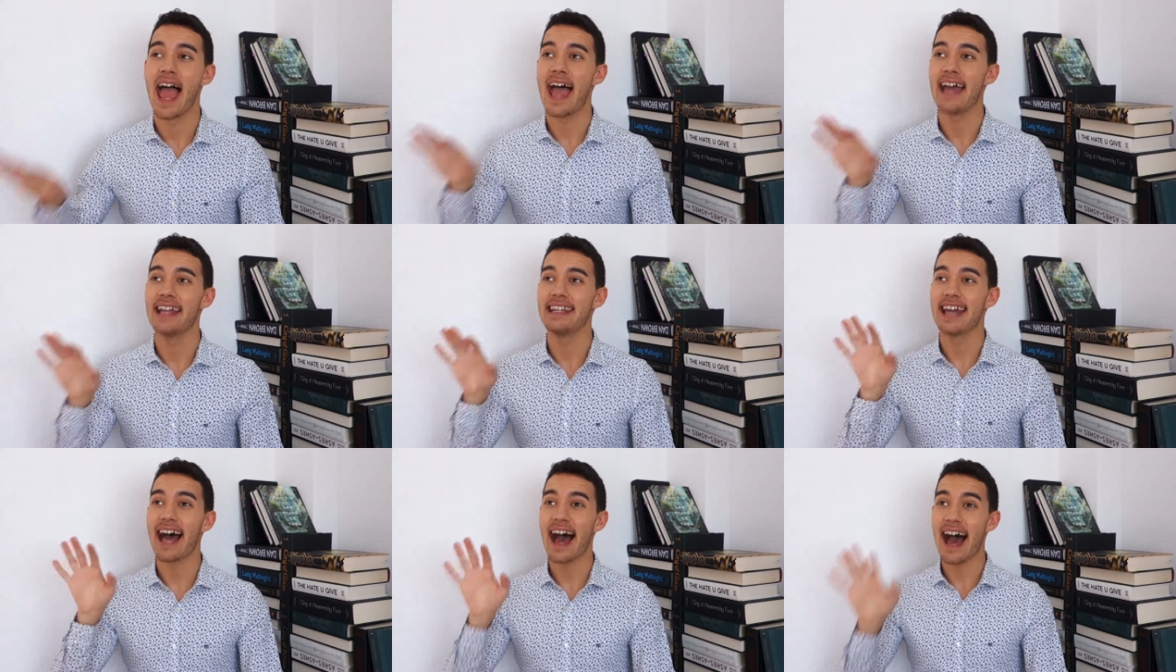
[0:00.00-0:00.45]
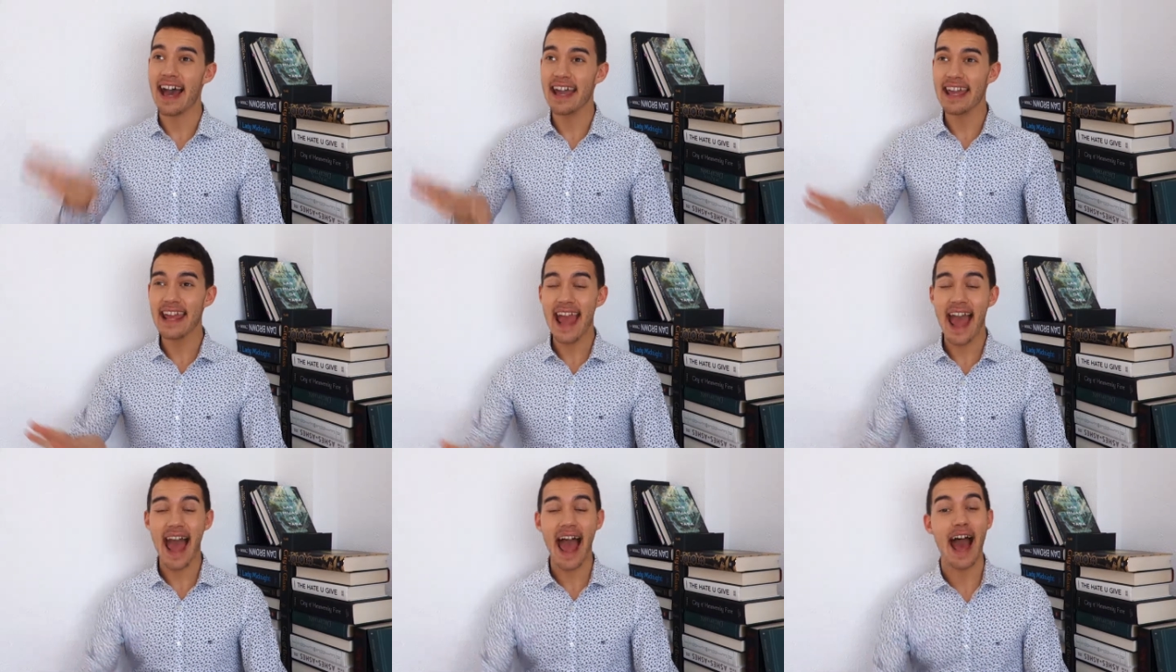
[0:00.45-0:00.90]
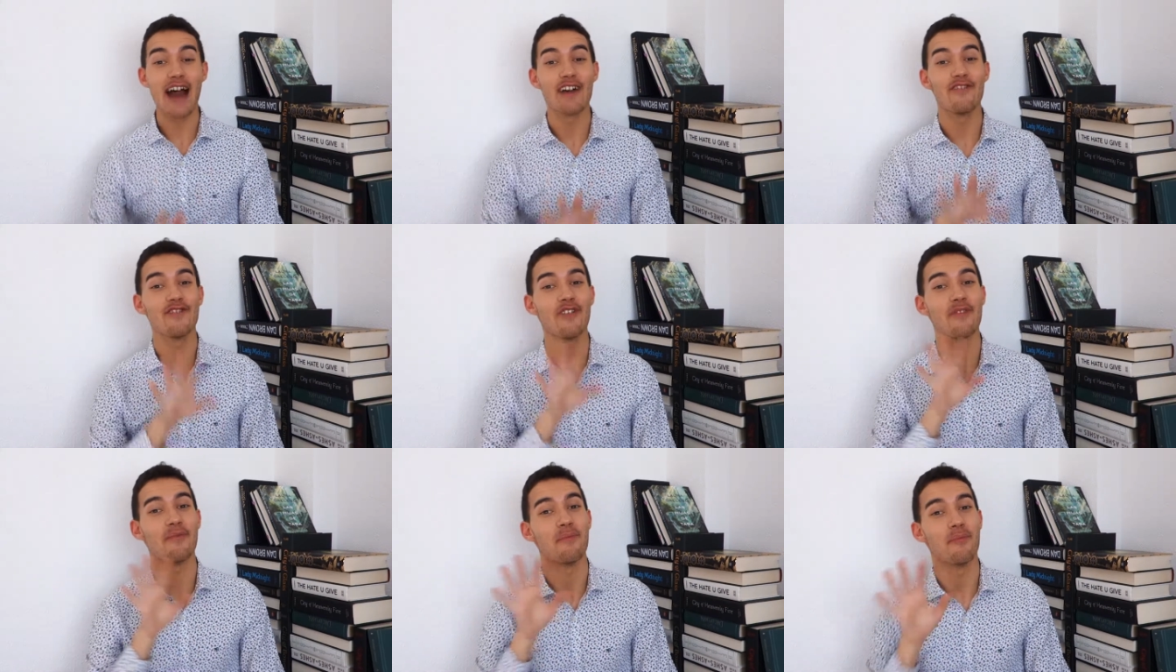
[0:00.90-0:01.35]
and I
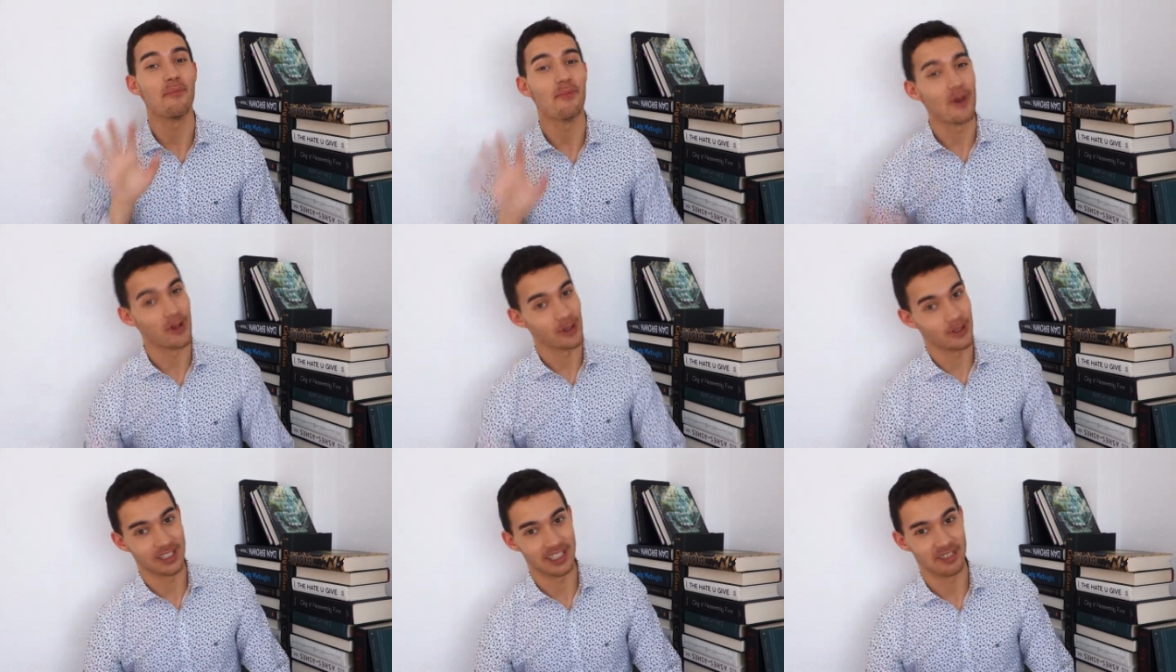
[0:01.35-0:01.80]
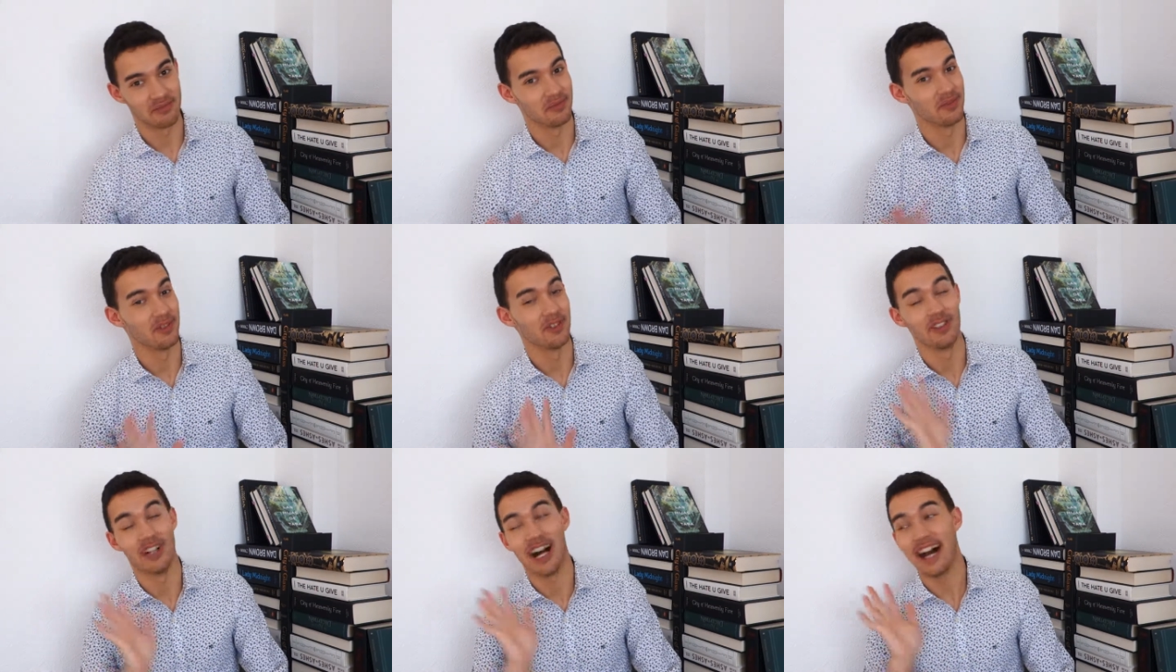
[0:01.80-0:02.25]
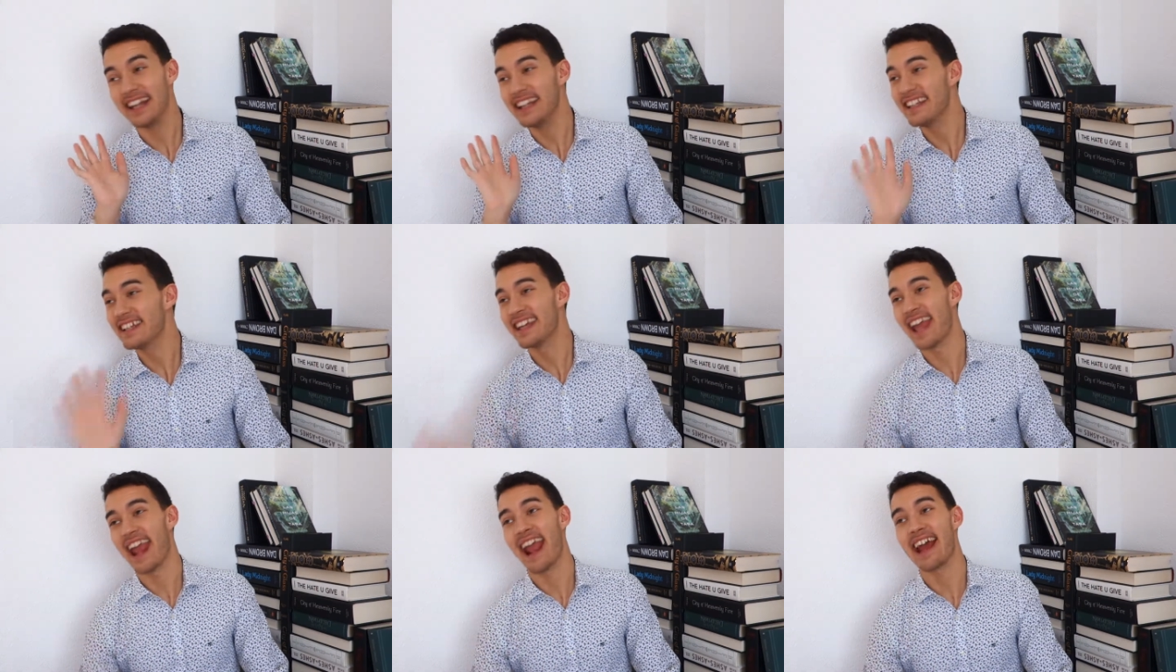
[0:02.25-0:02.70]
have multiple. I
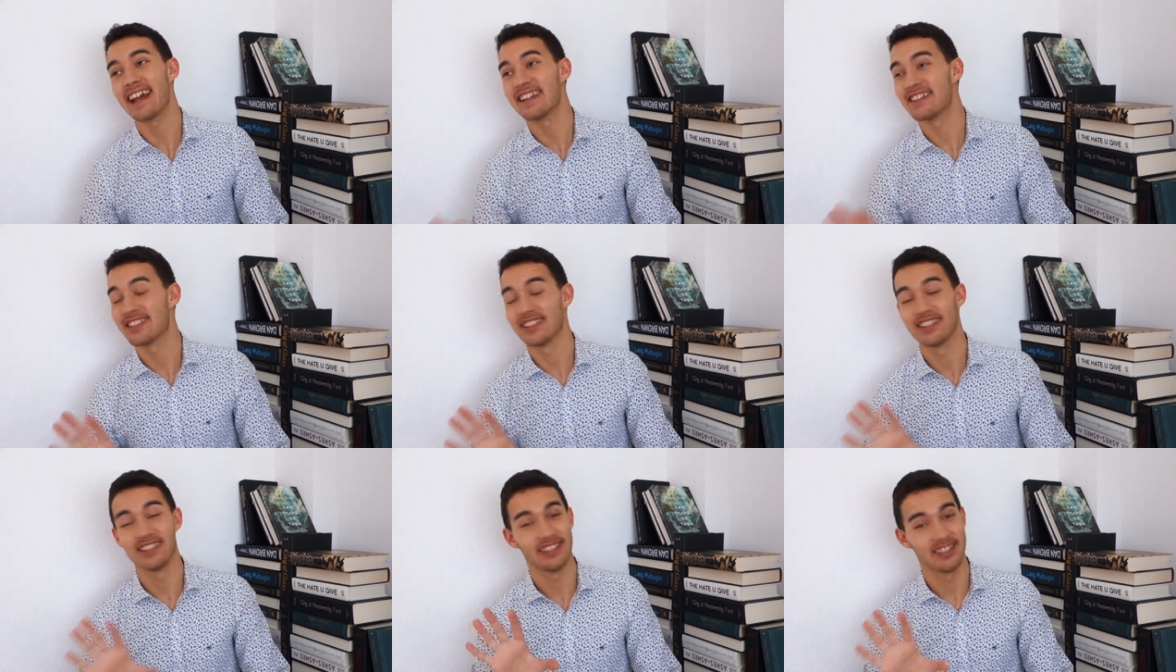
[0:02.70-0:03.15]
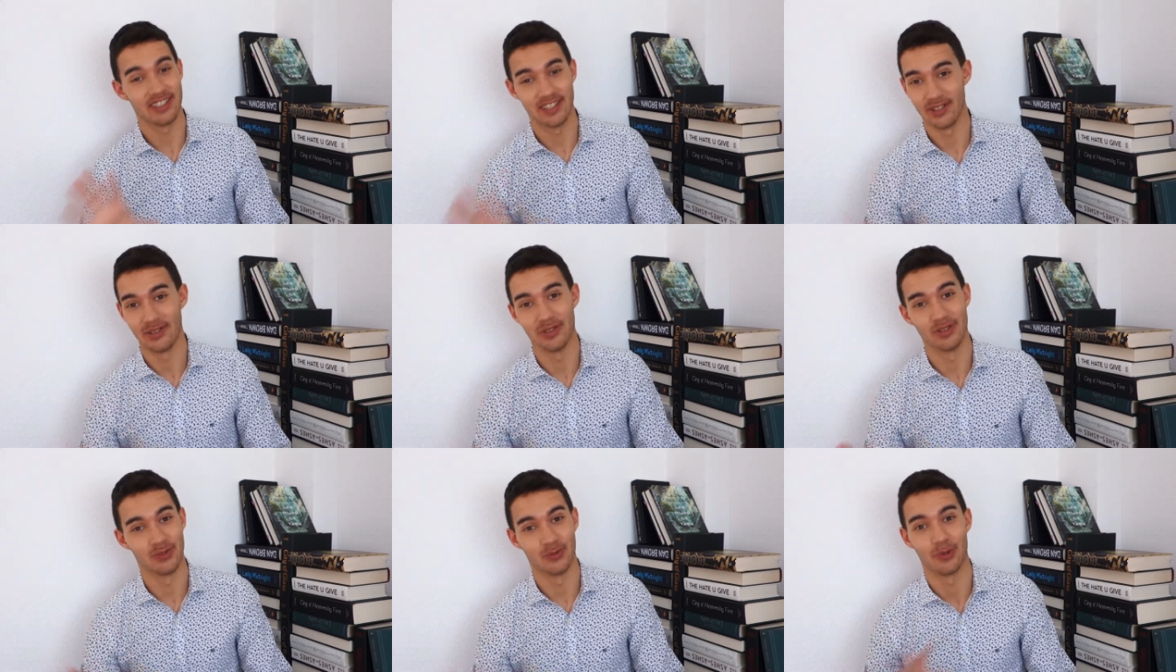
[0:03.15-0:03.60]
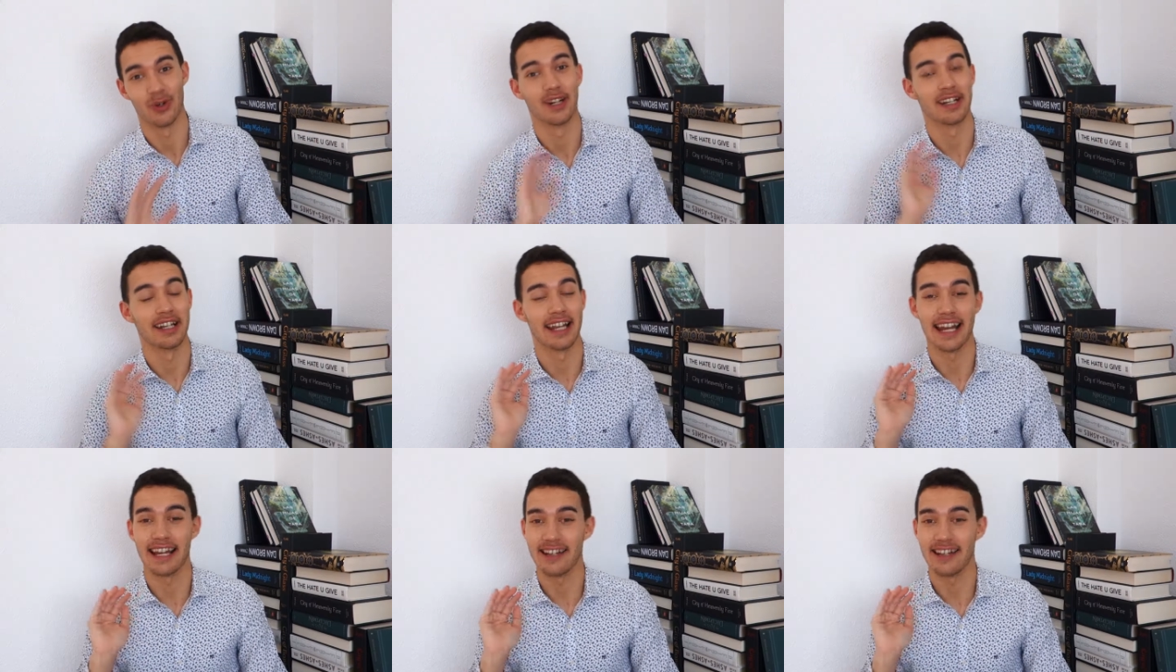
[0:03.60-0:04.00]
can't just choose one.